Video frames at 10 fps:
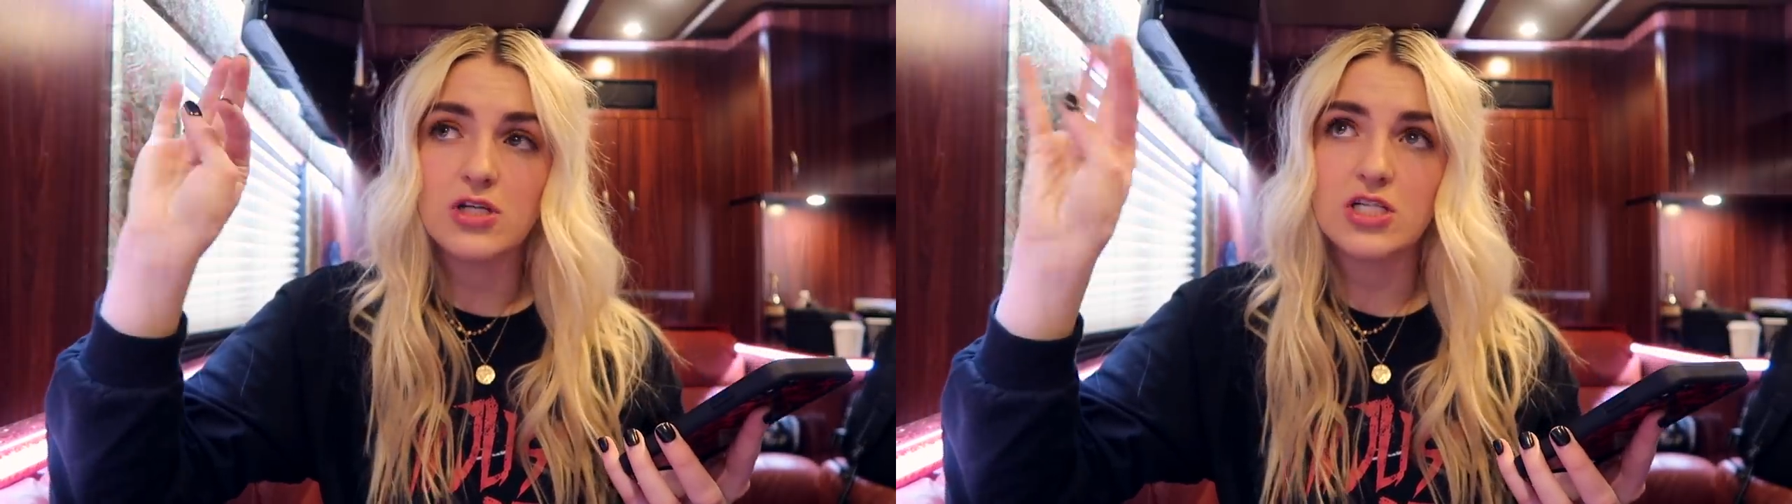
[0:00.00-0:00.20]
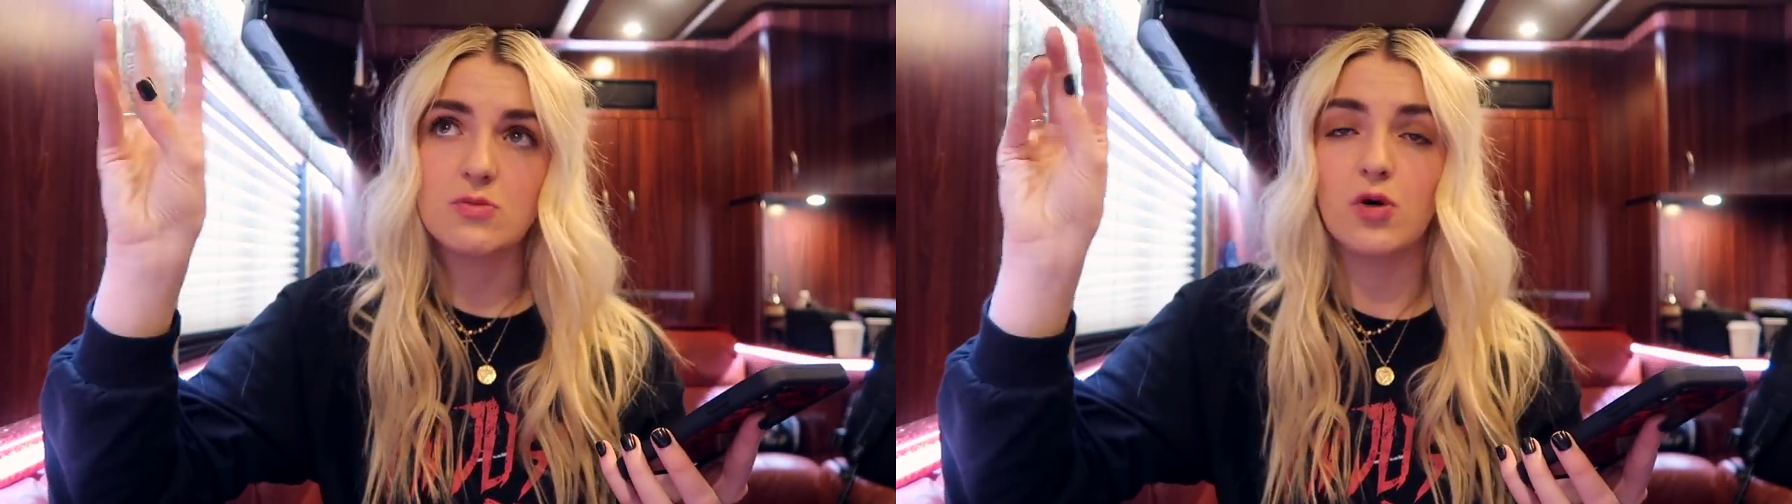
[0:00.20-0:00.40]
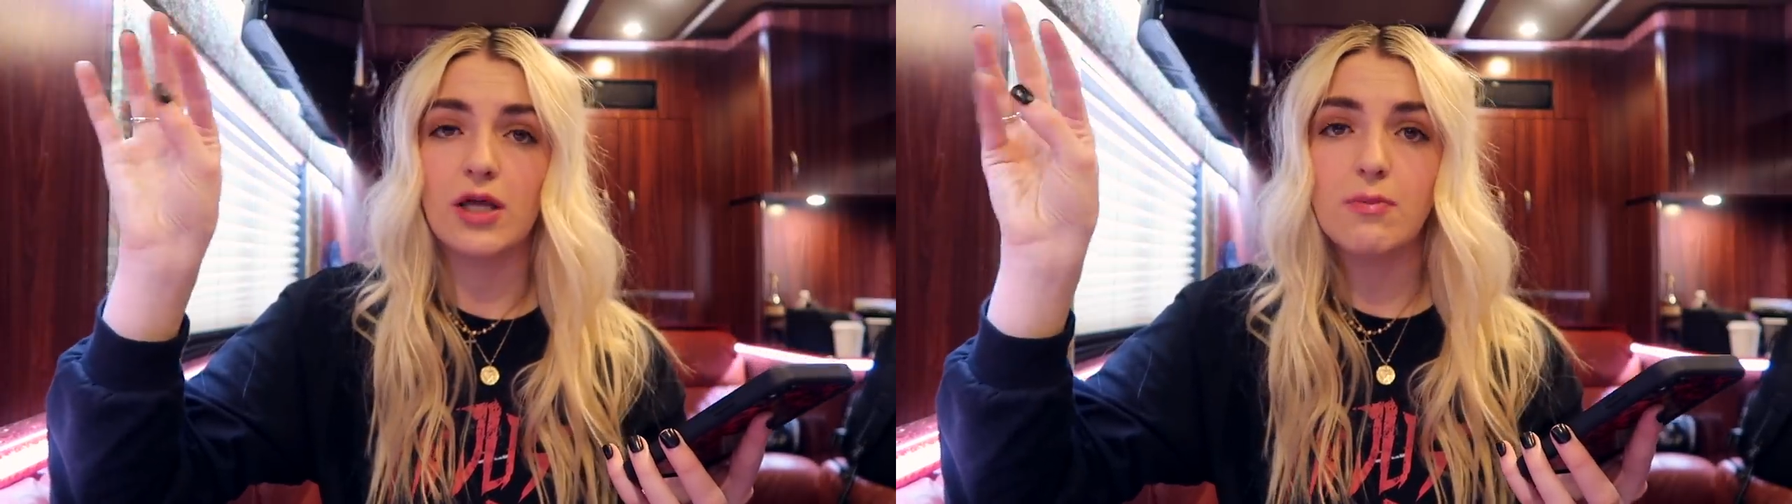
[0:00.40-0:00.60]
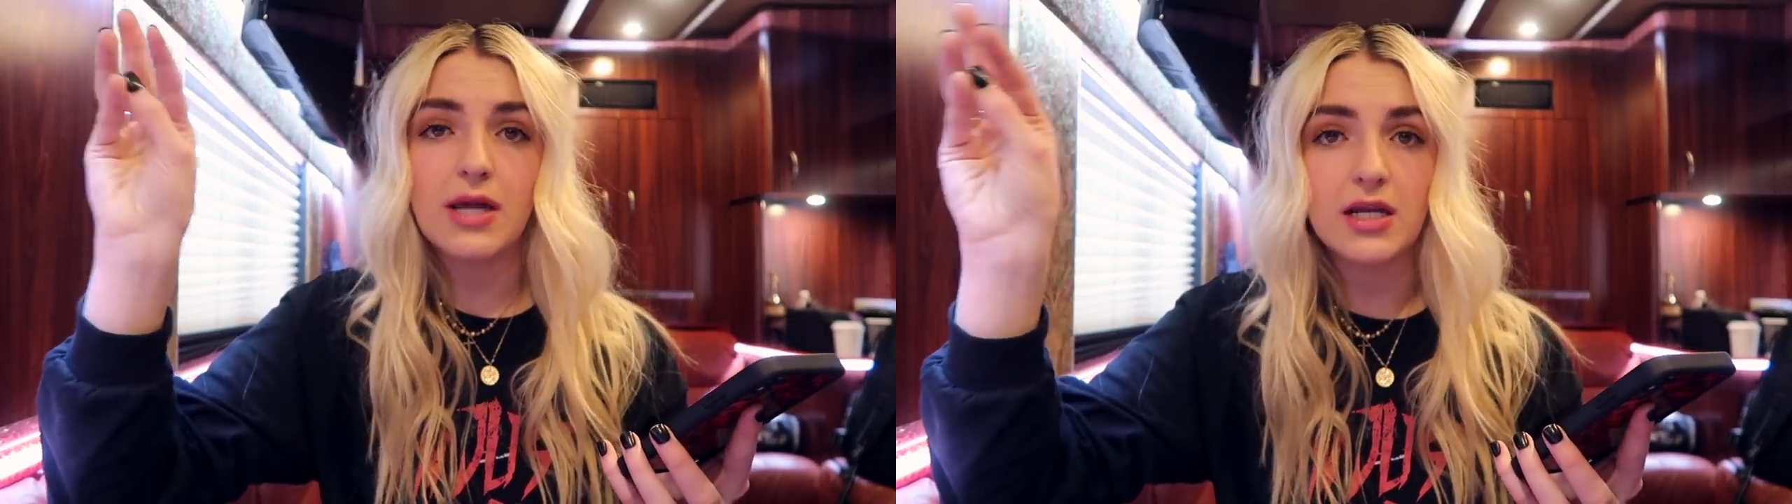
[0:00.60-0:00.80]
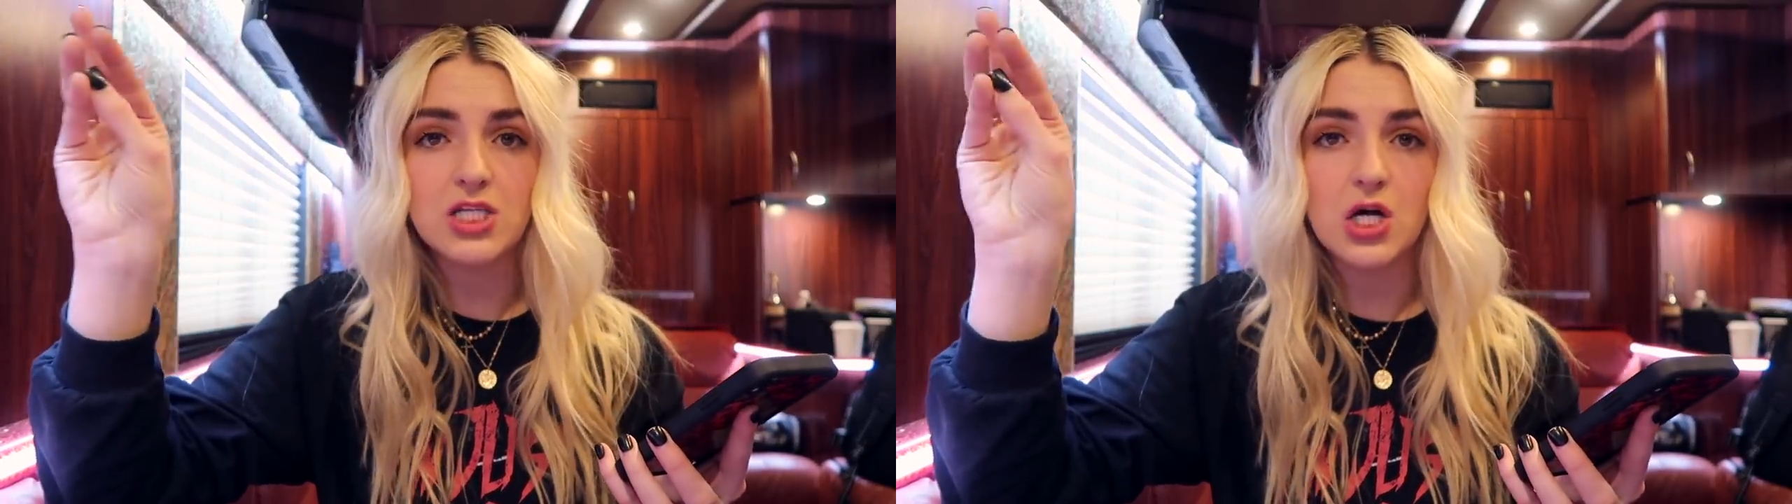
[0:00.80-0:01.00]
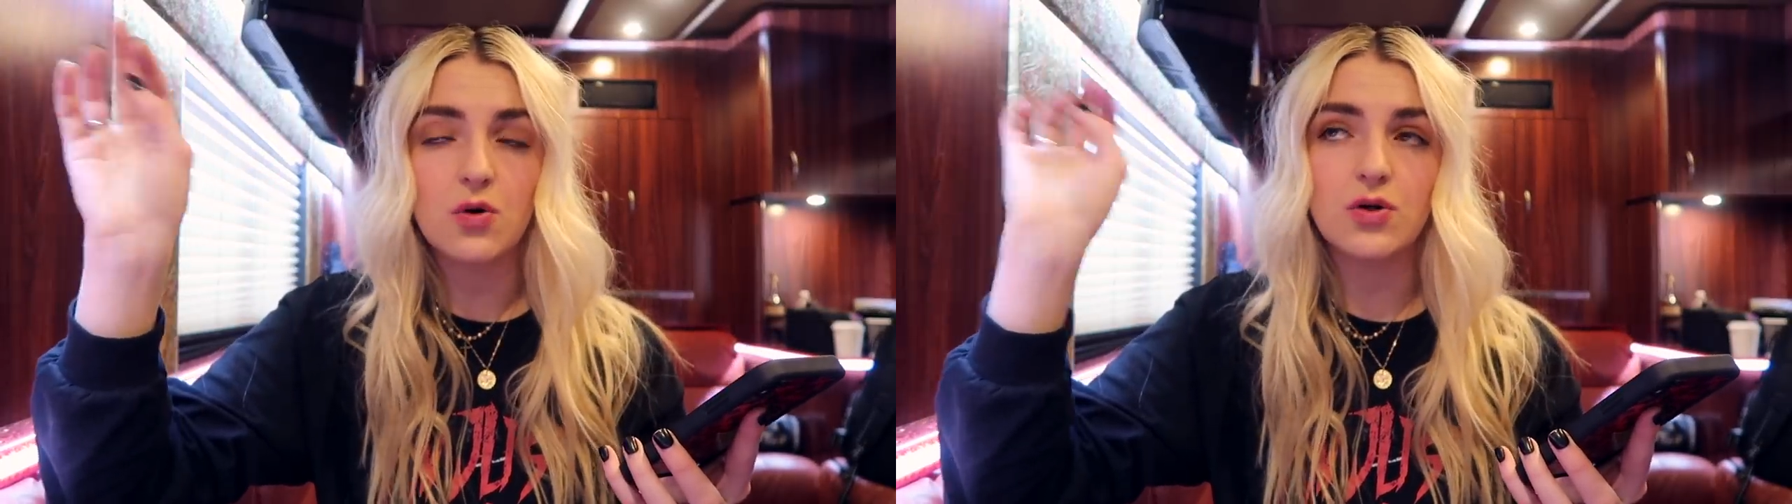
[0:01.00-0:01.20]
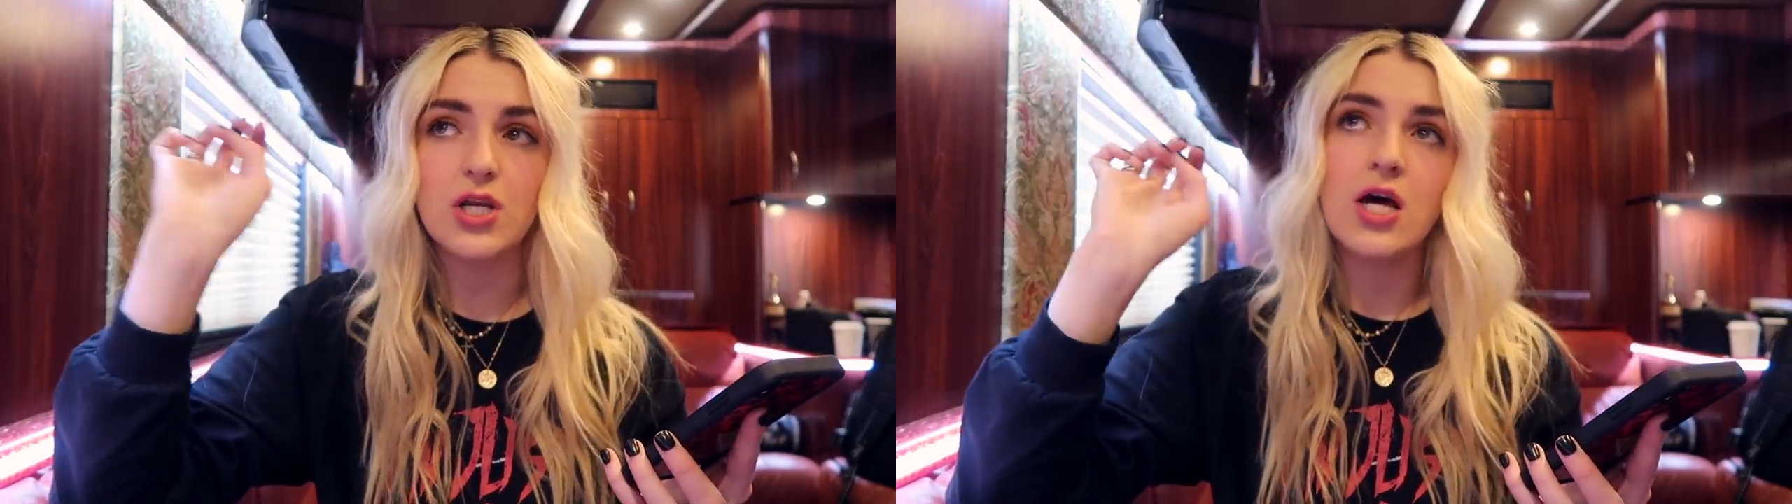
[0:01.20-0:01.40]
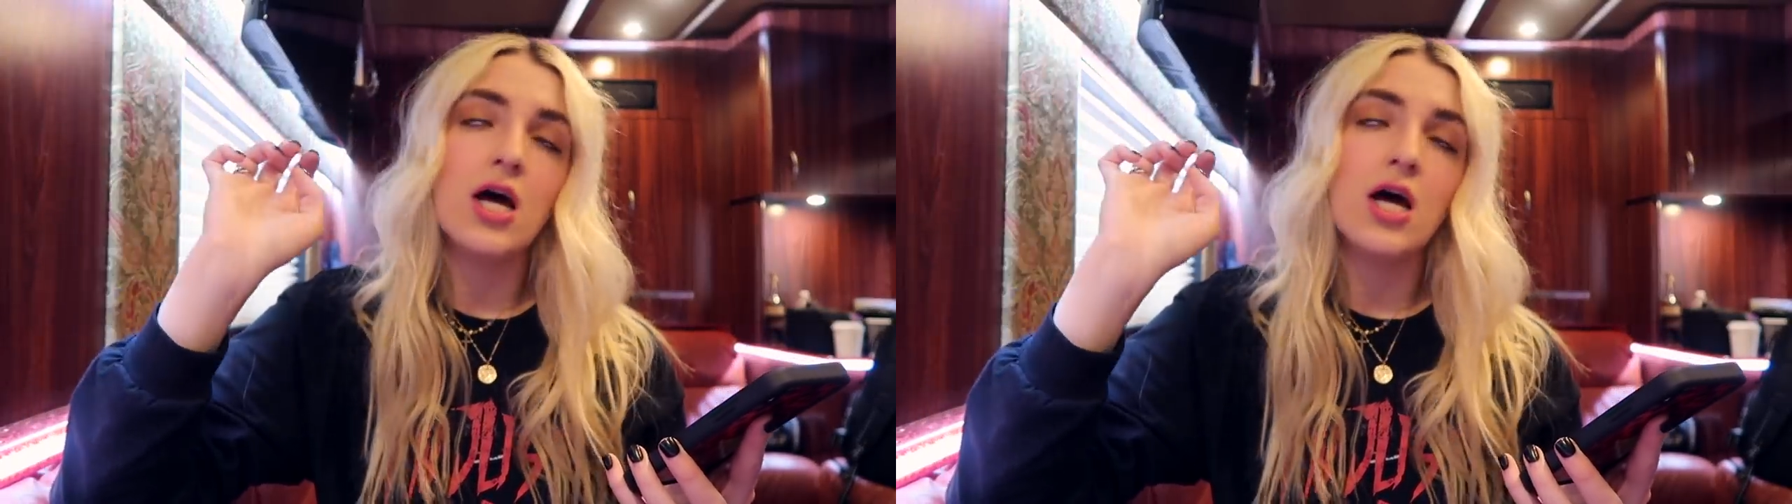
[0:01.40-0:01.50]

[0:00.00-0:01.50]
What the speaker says: which is more like pink tone.